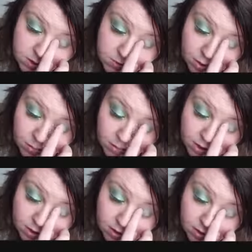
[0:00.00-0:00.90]
and
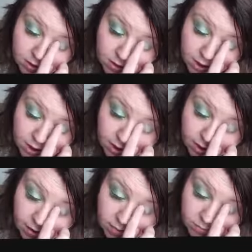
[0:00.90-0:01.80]
obviously just pop it
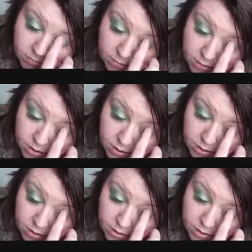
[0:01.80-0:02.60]
on the inner.